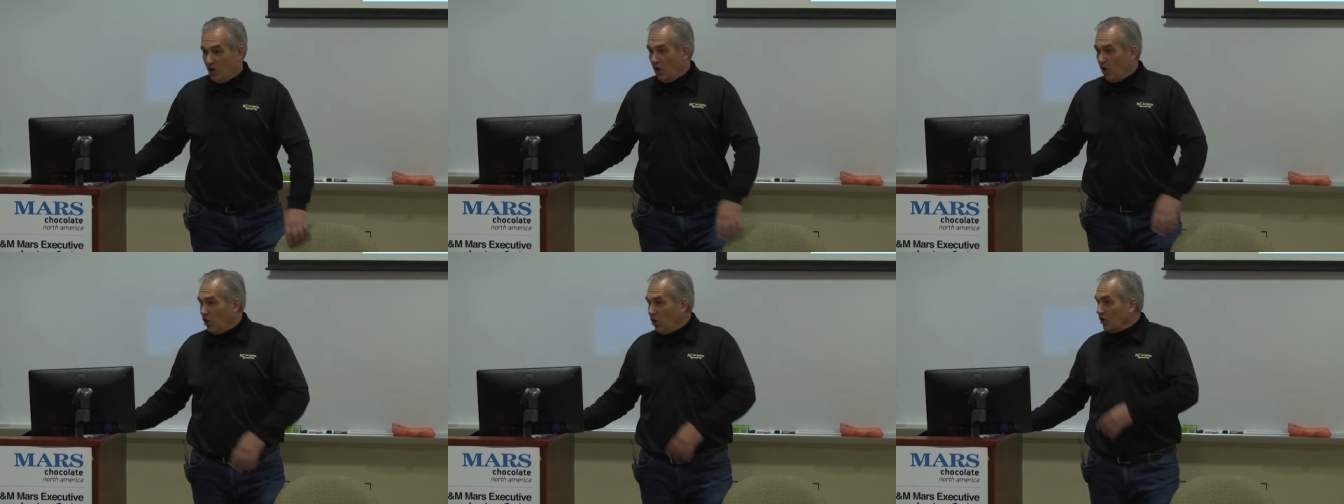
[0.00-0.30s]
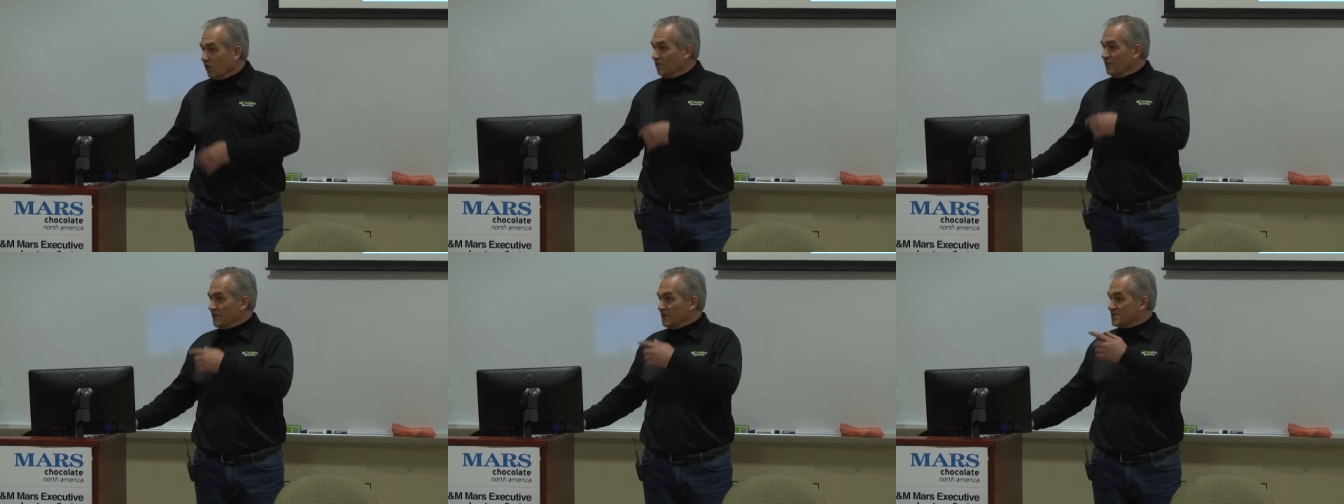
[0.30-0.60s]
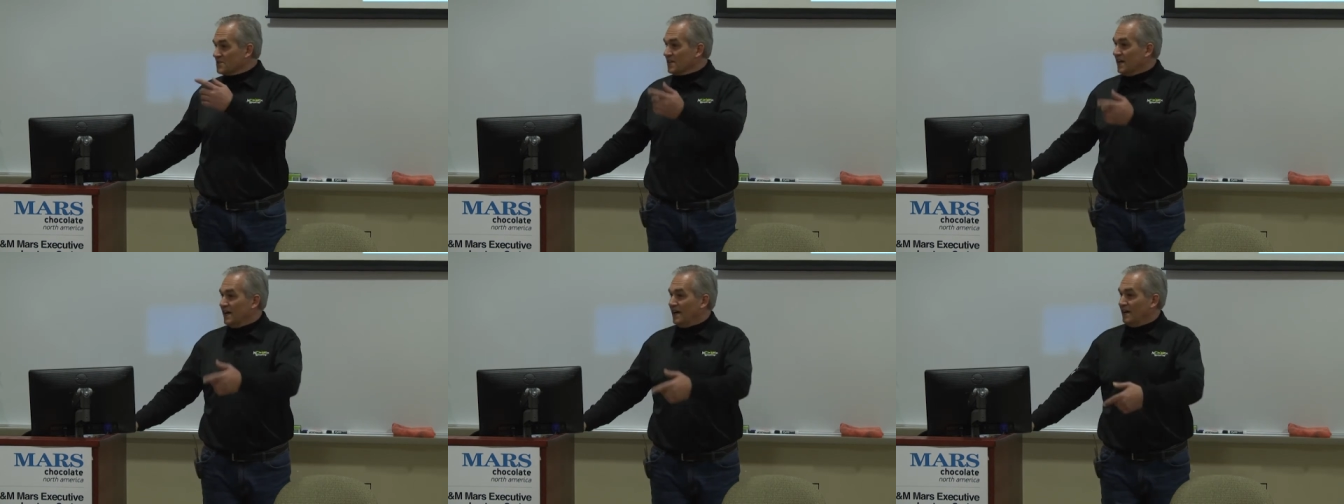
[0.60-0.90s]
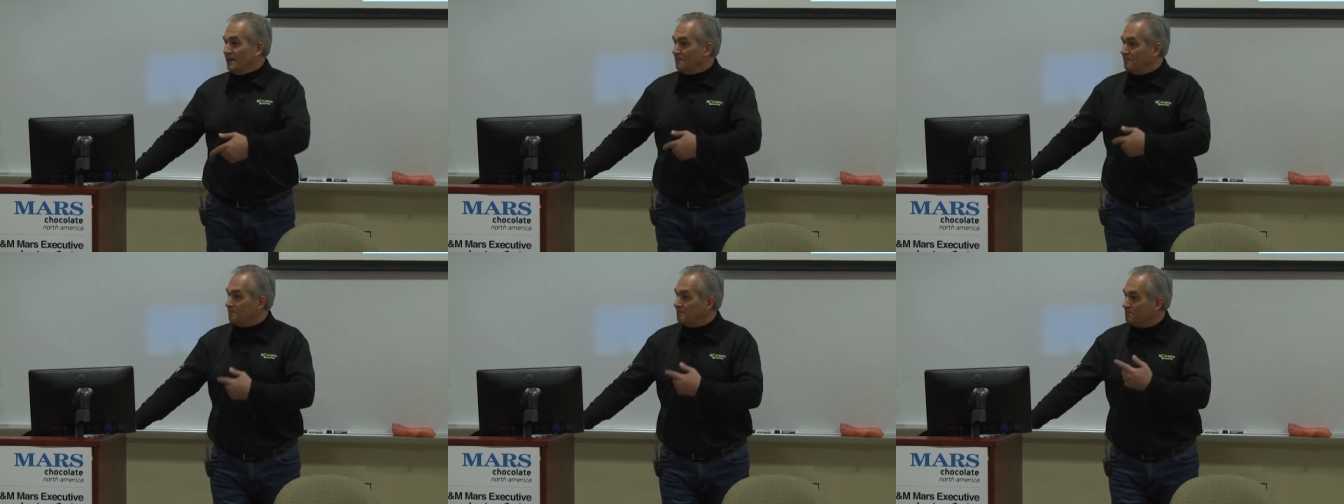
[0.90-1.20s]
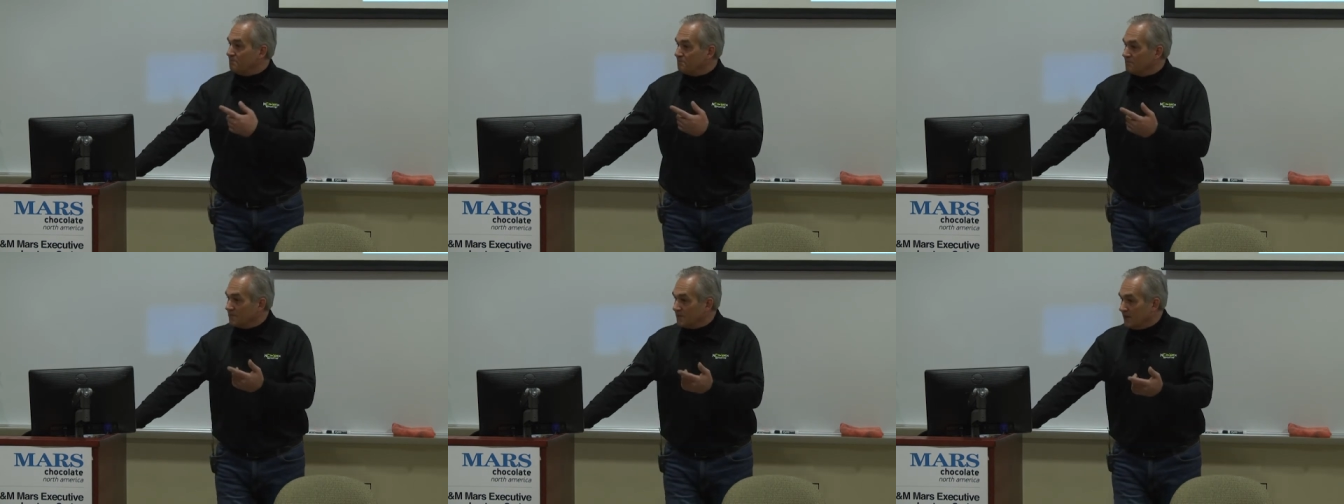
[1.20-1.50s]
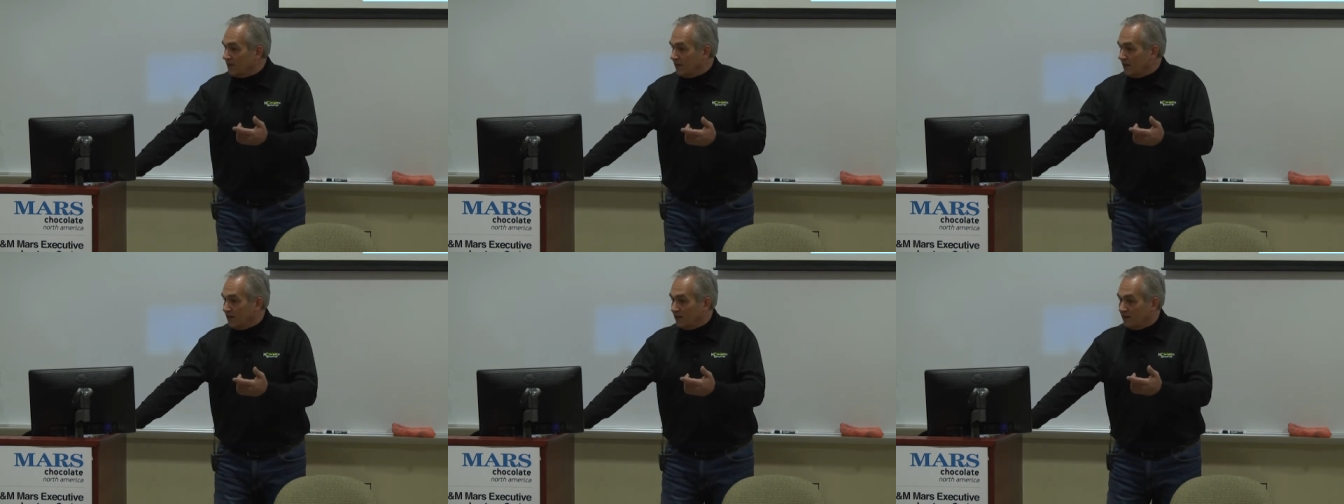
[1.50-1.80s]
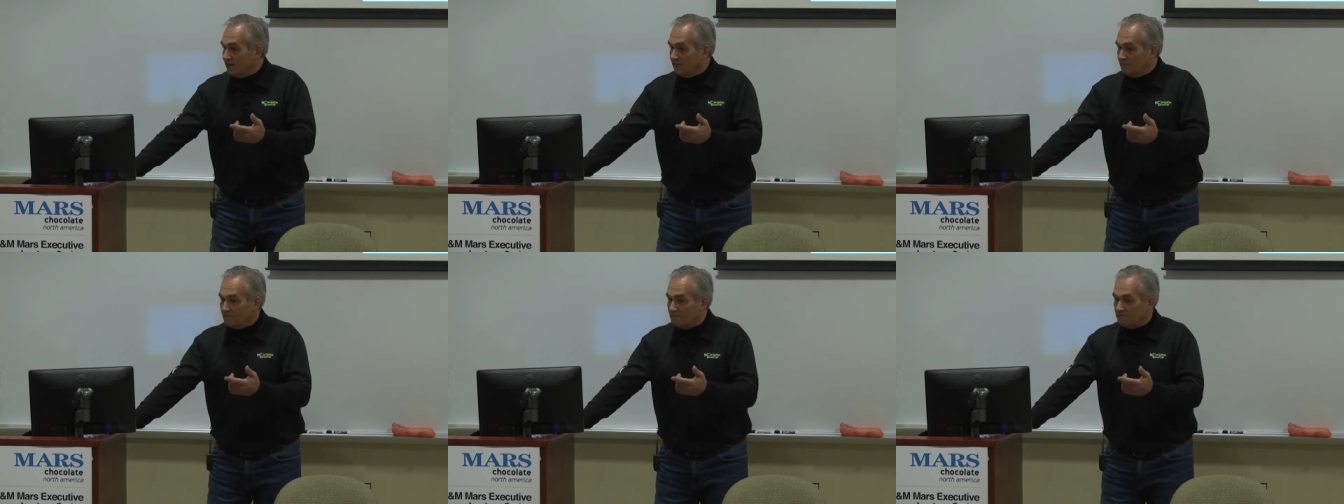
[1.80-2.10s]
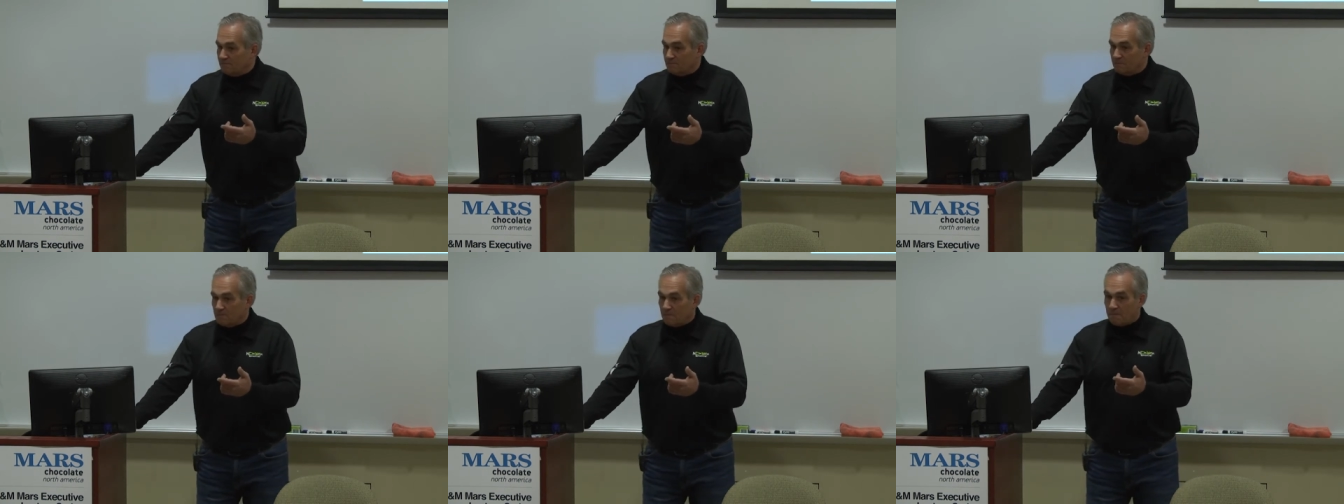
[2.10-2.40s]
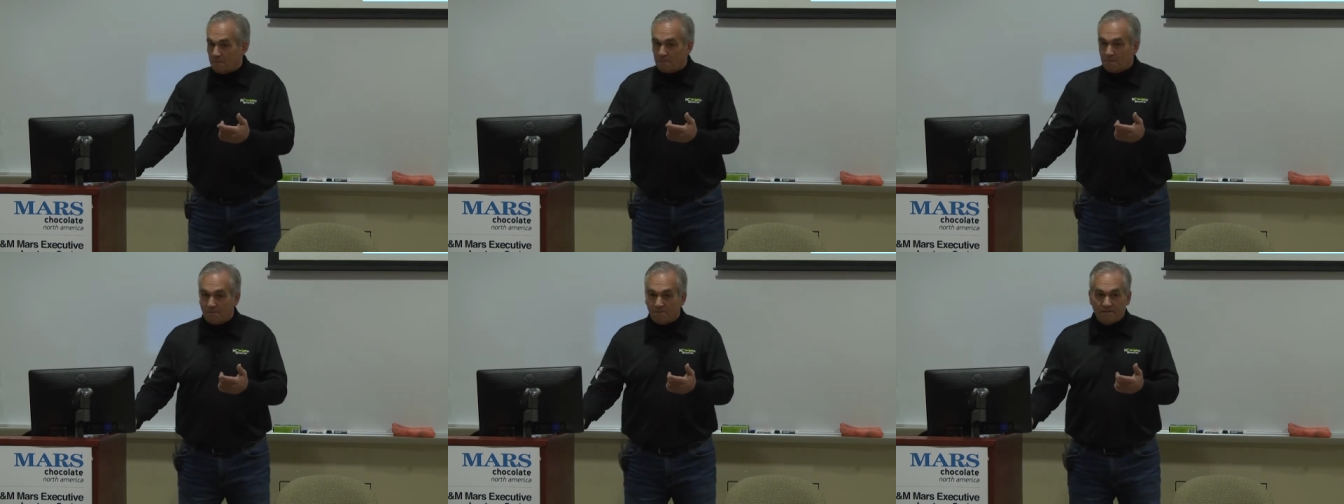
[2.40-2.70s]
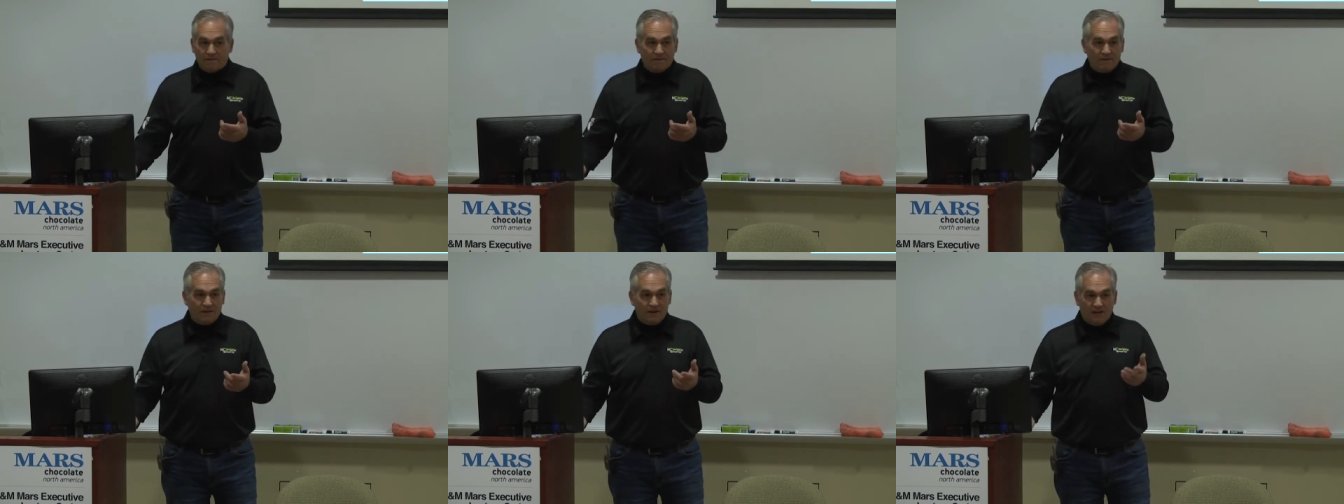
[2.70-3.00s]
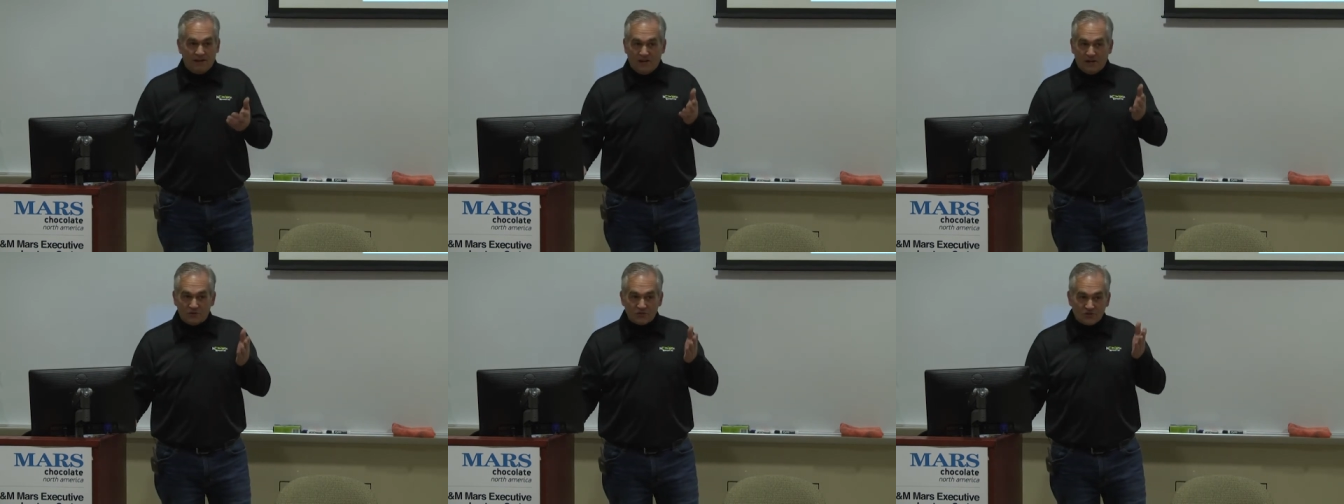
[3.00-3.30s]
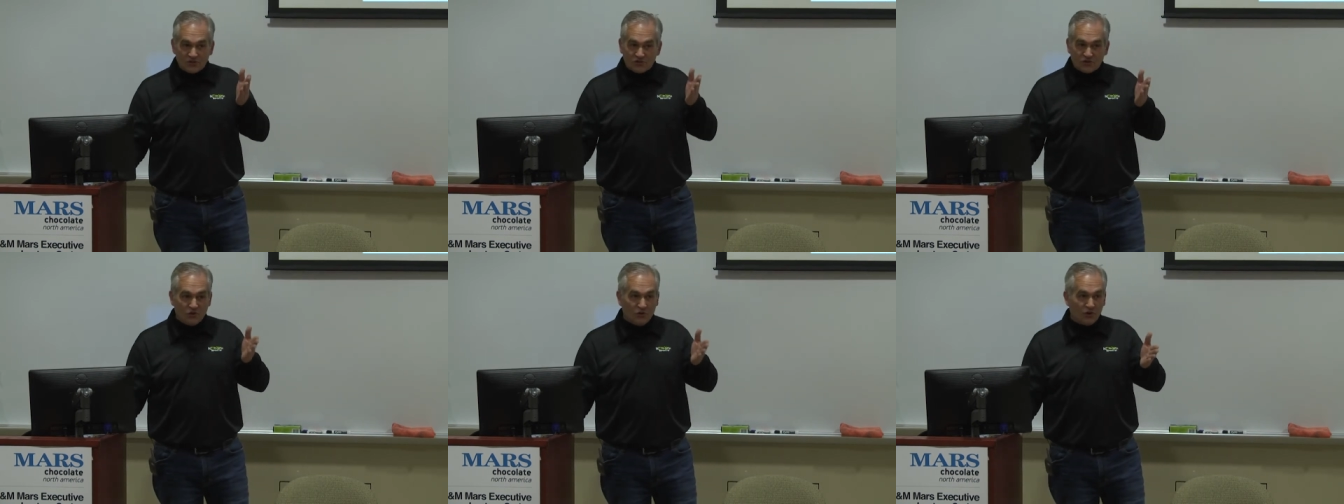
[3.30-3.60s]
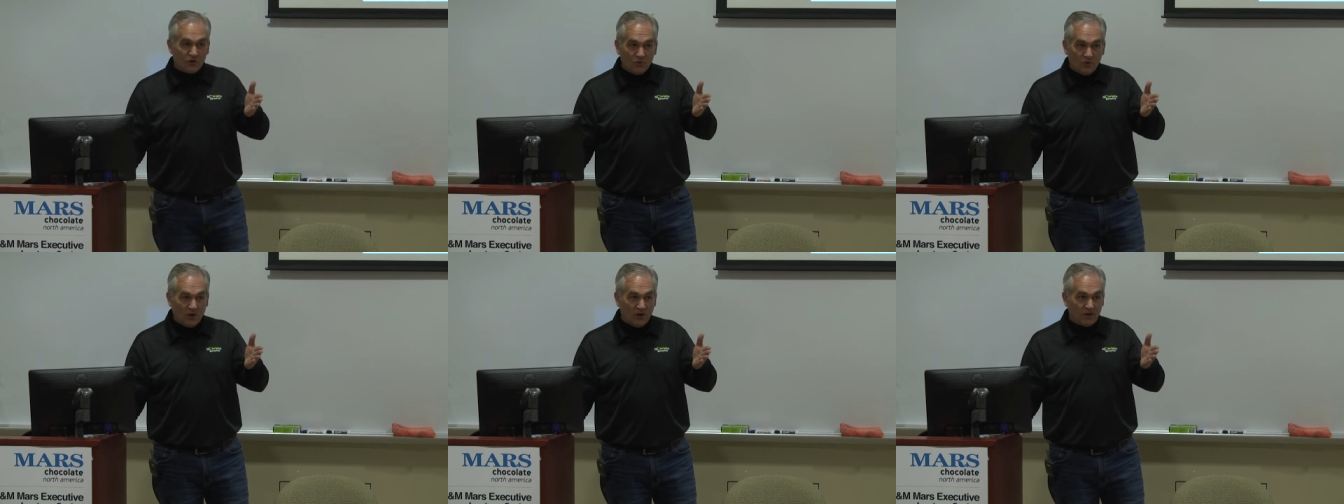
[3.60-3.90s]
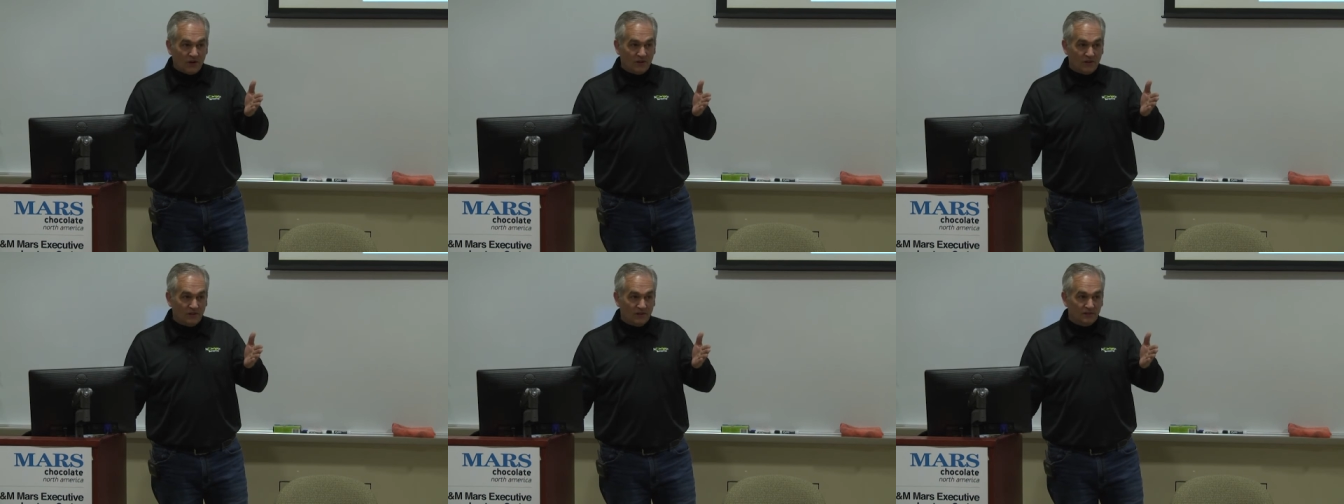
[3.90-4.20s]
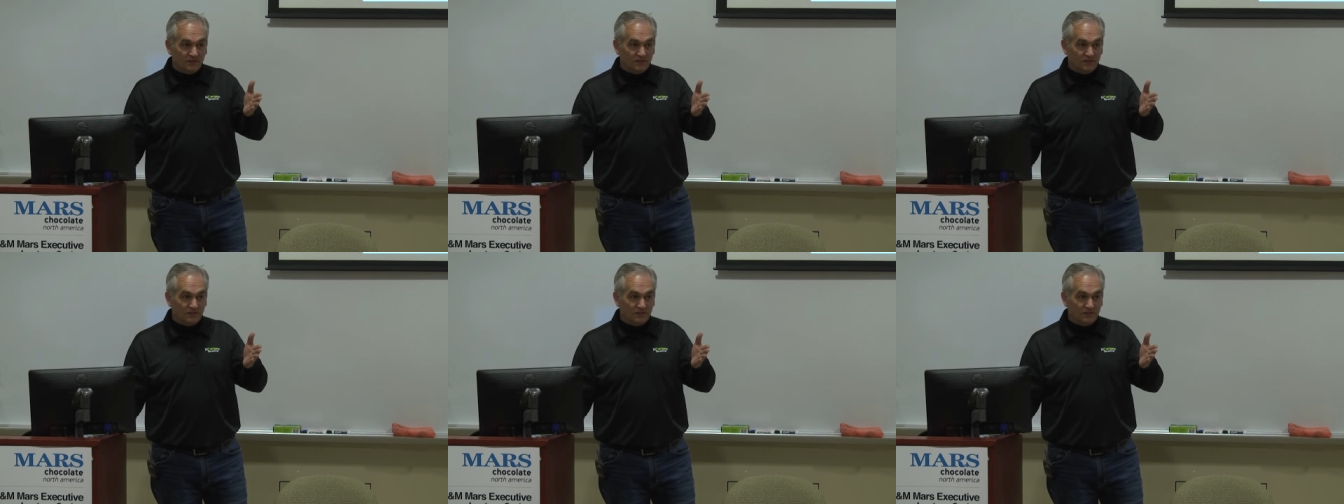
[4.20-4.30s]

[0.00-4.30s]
All of this time, uh, I was just going to work.